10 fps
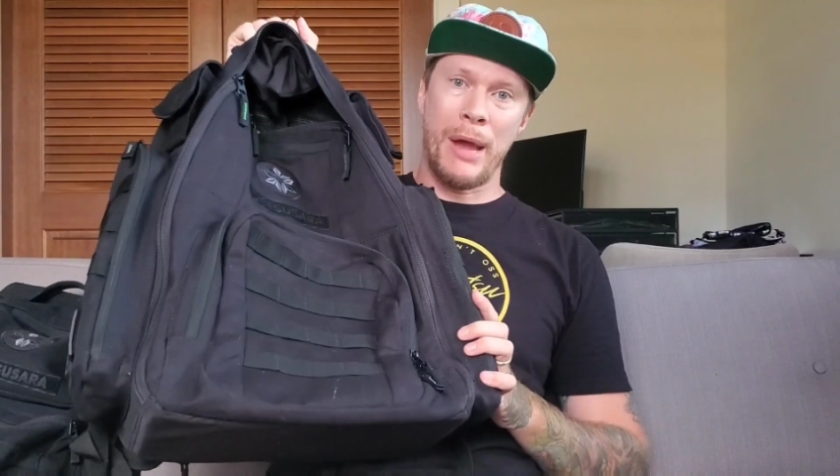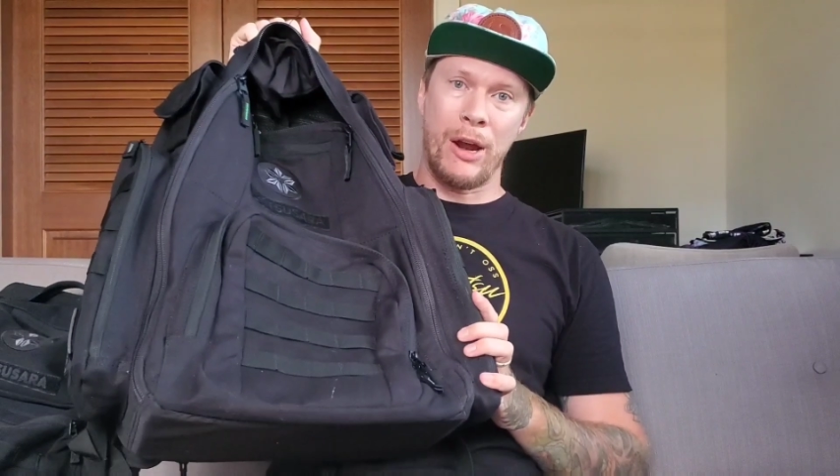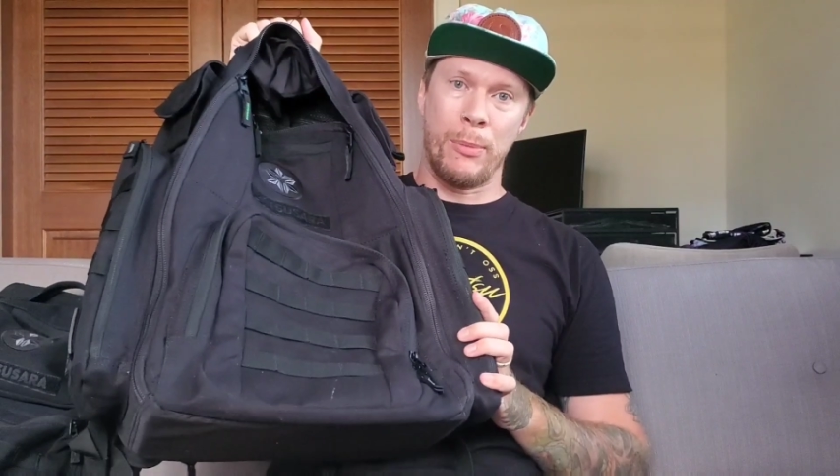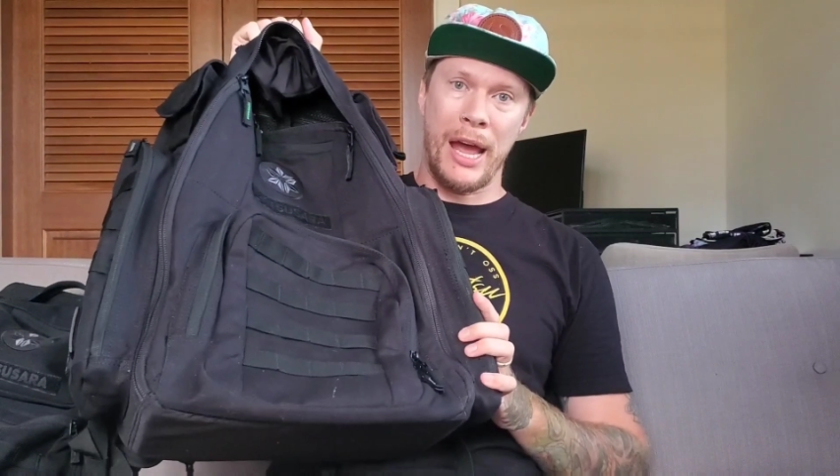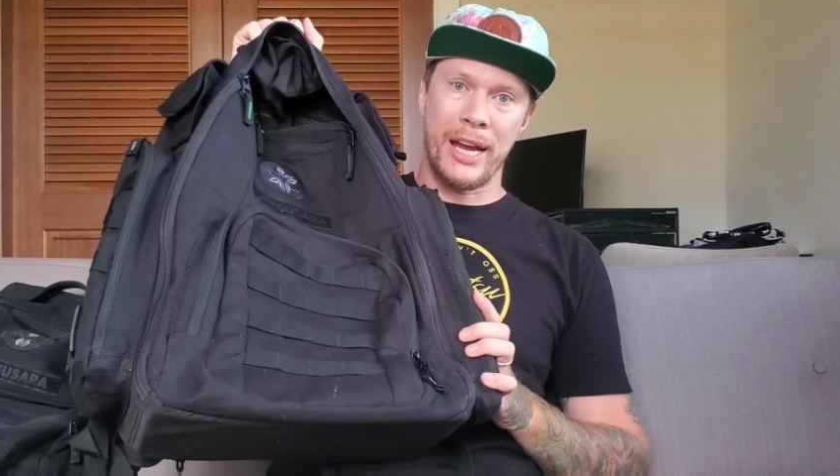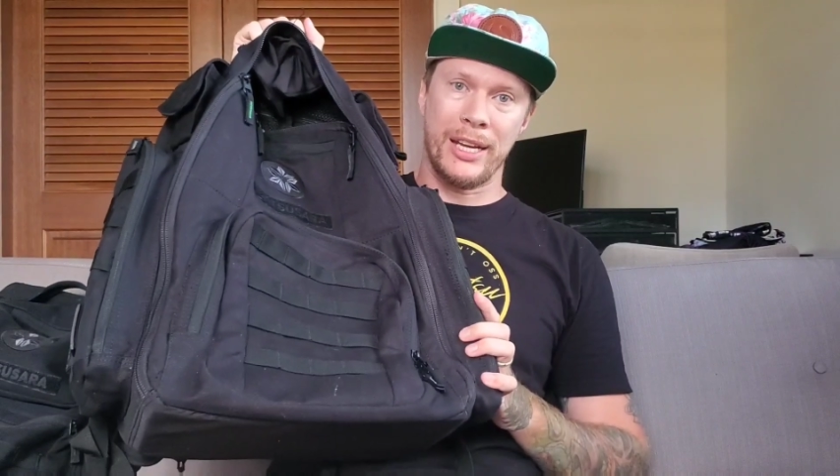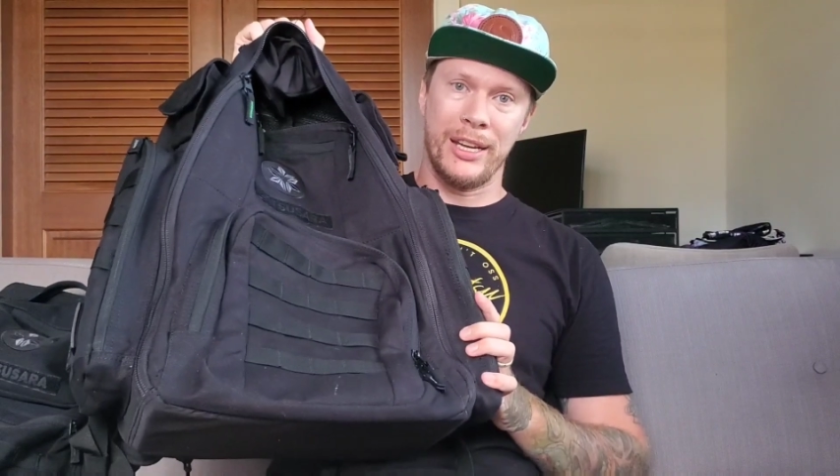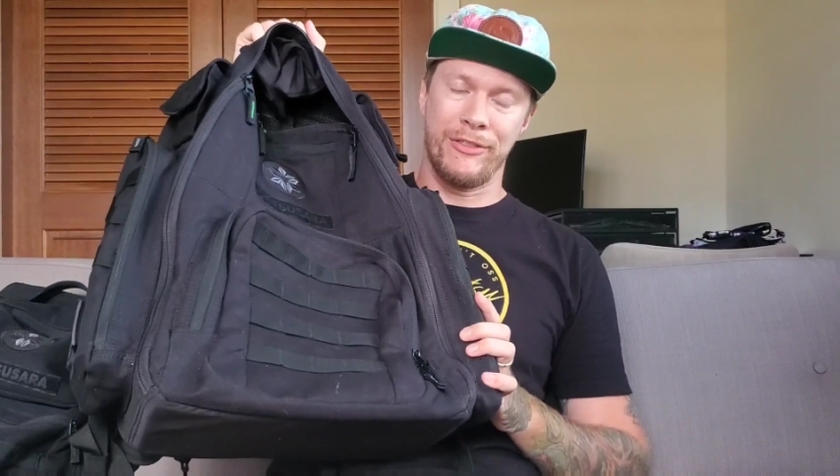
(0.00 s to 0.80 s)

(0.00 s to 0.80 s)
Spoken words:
Battlepack